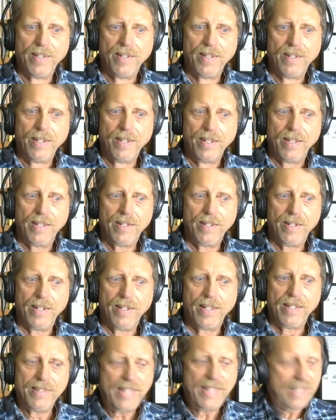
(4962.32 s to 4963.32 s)
And
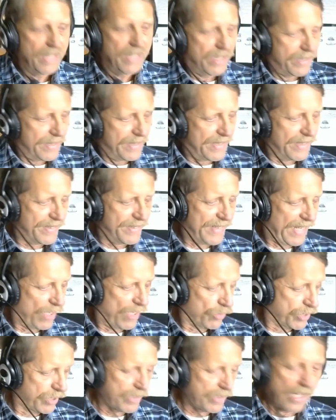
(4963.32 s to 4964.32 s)
then the sound
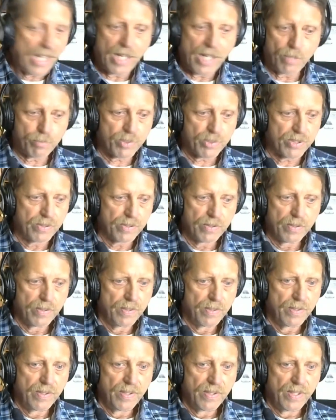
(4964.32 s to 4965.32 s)
stops,
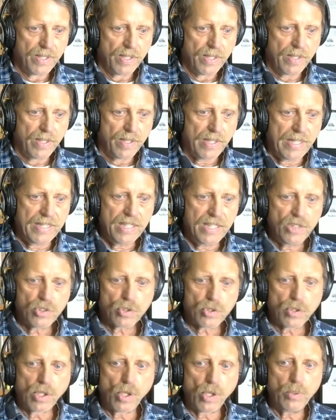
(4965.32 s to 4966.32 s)
and he
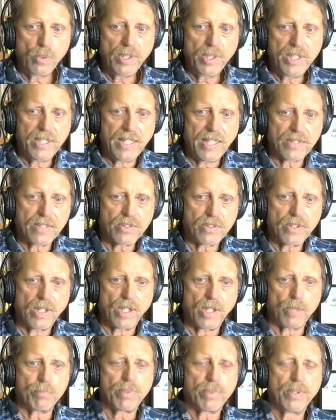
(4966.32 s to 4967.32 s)
slowly gets
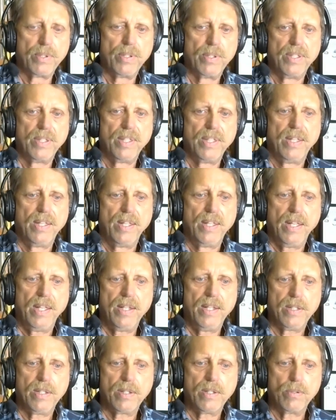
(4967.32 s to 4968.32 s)
up, and he
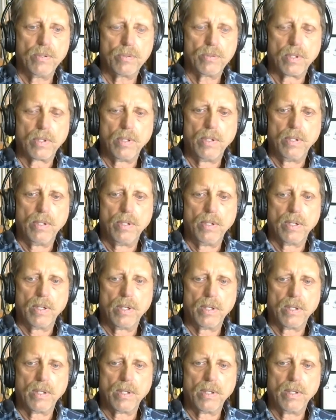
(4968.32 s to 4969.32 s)
goes,
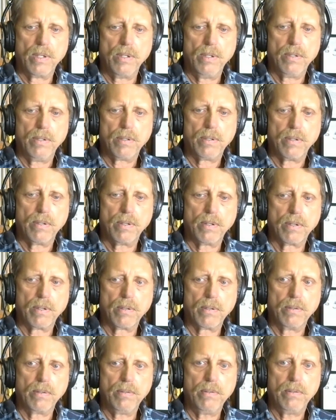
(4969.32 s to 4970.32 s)
I gotta
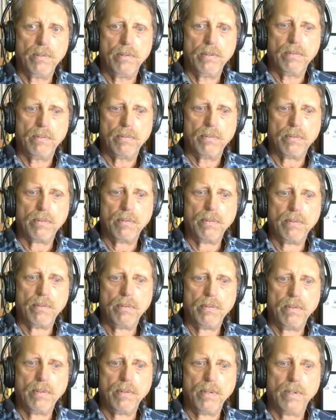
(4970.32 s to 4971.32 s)
leave.
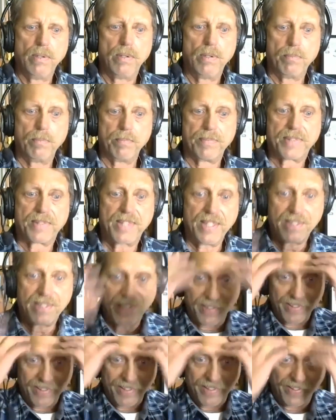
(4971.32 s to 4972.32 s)
And I'm thinking,
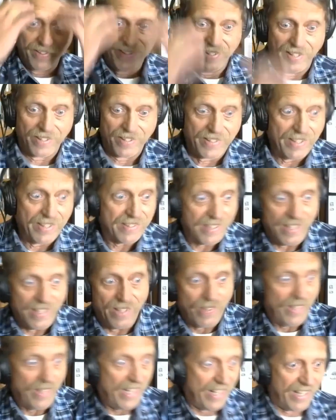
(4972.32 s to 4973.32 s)
like, yeah, get the hell
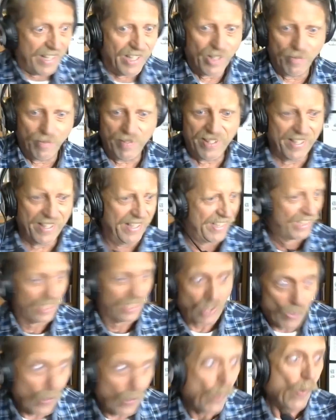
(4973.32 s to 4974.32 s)
out of here, man.
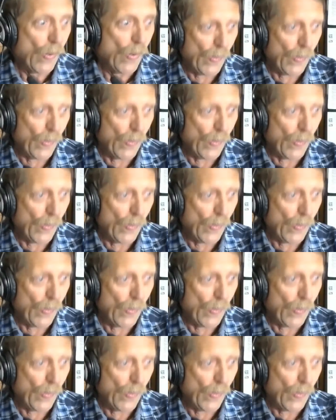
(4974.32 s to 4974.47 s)
Go.